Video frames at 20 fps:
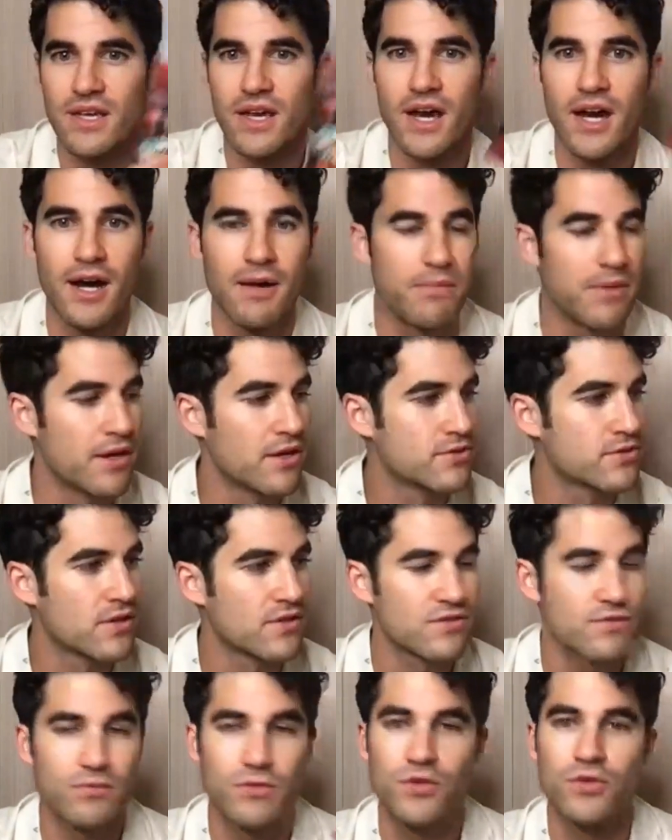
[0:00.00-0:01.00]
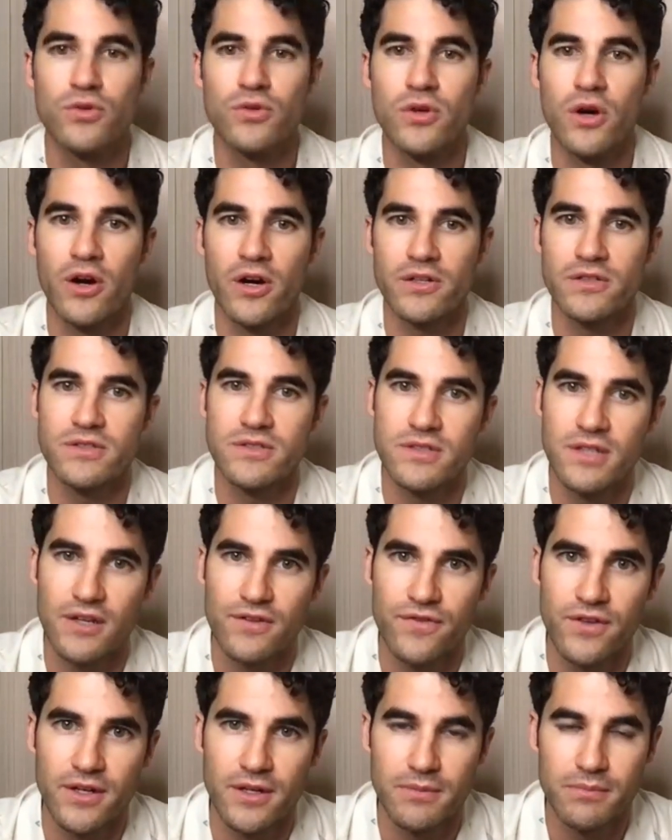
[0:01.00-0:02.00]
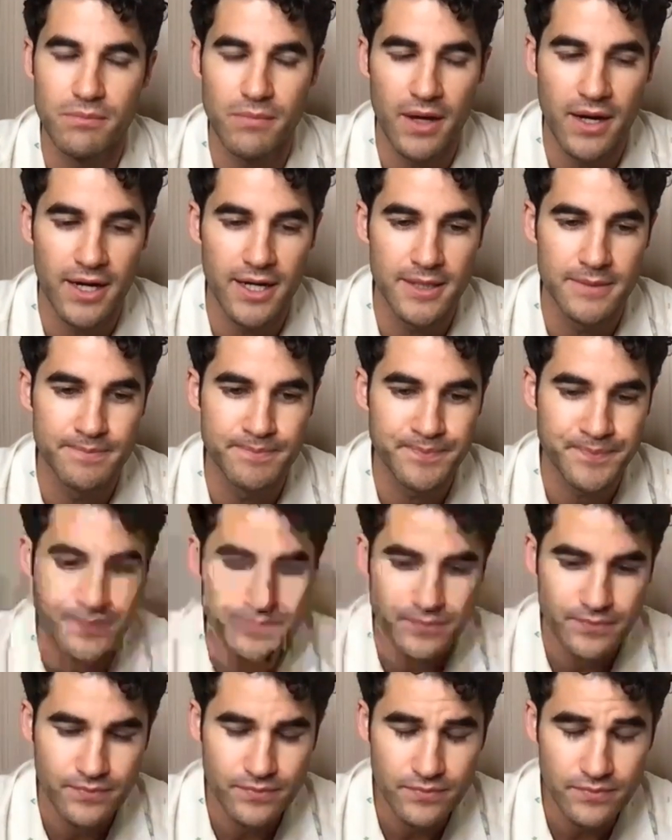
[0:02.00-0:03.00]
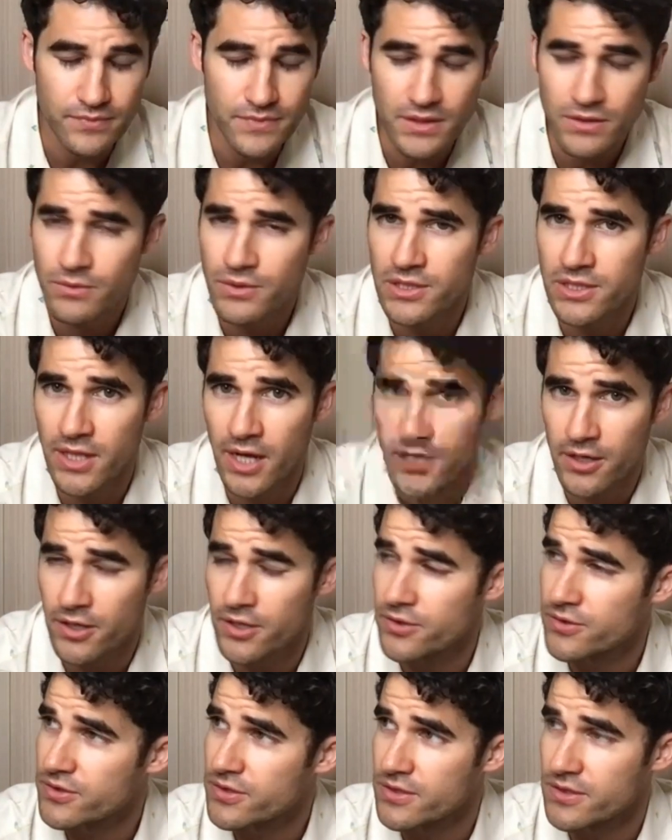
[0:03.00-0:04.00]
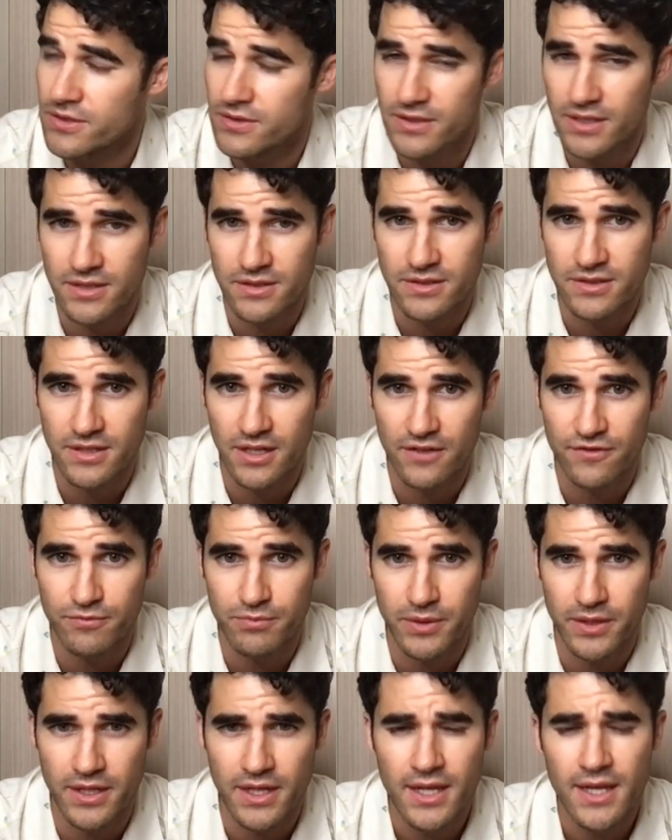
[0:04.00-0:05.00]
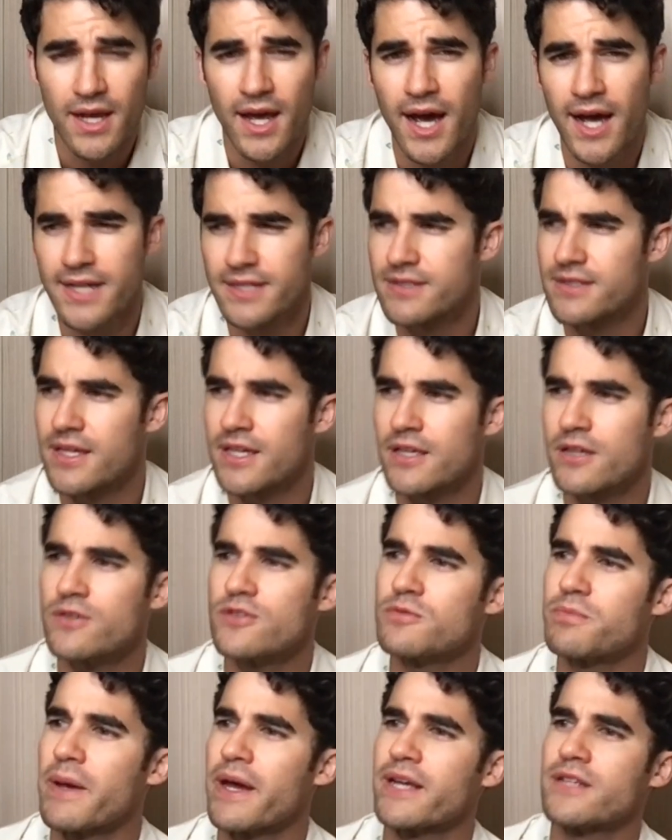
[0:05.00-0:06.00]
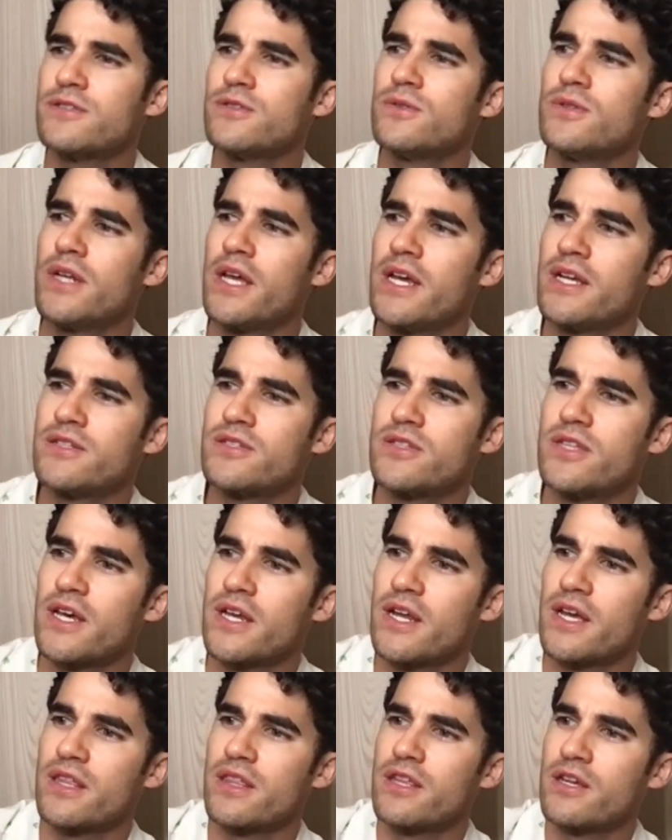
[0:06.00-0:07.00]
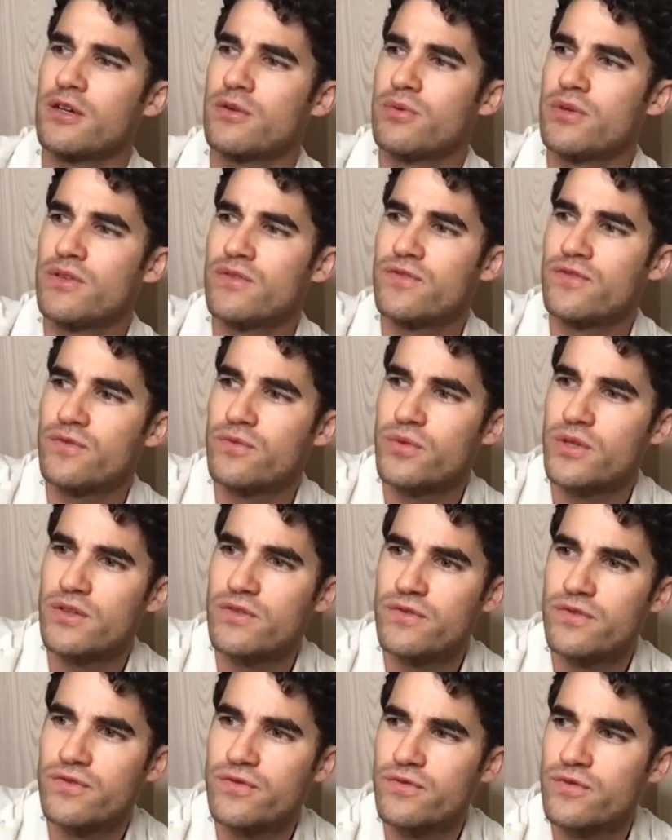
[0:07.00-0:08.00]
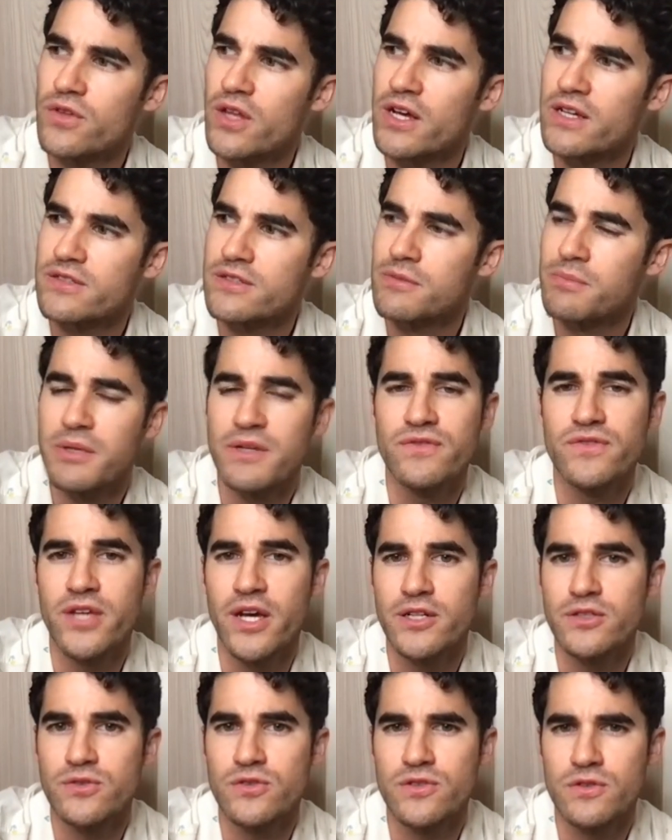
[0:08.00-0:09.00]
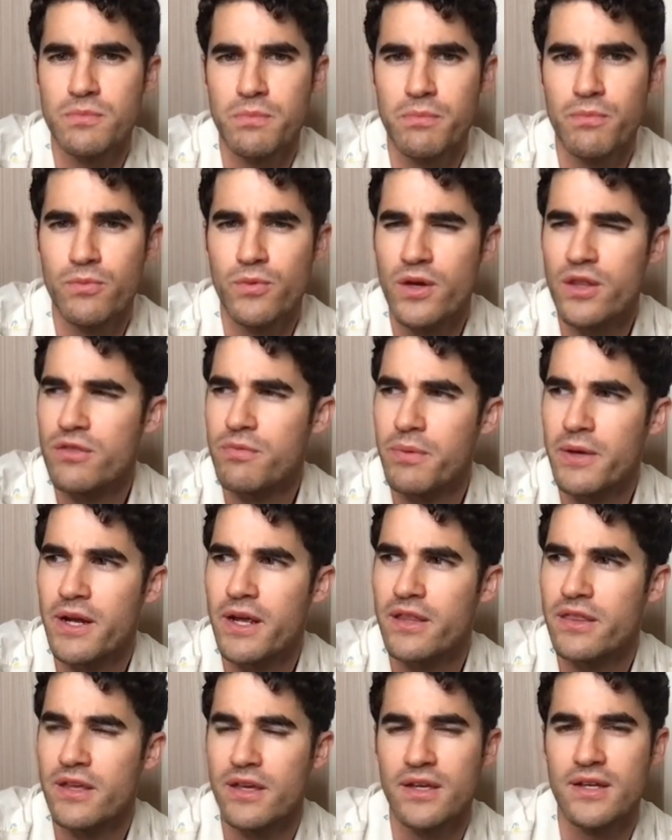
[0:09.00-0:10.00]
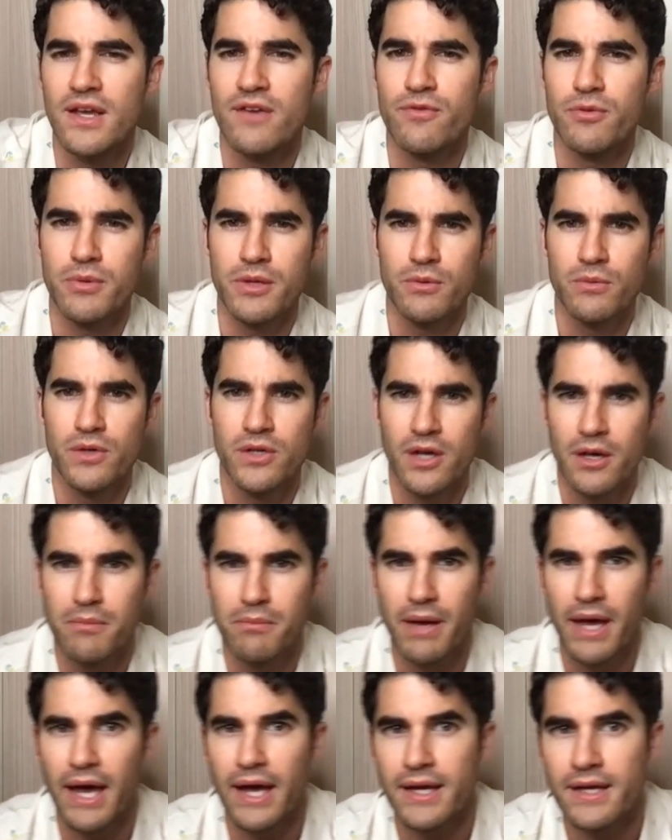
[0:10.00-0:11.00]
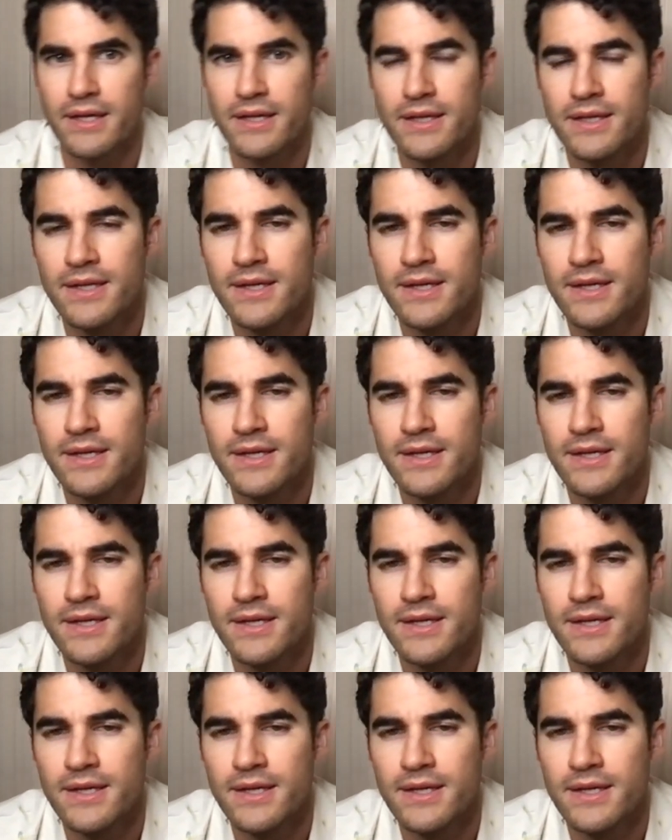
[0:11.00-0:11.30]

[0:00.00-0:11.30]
They also have some cool art and stuff in them. With liner notes and stuff, but it goes back to an age that I think we've lost a bit of touch with, but I think inevitably will come back,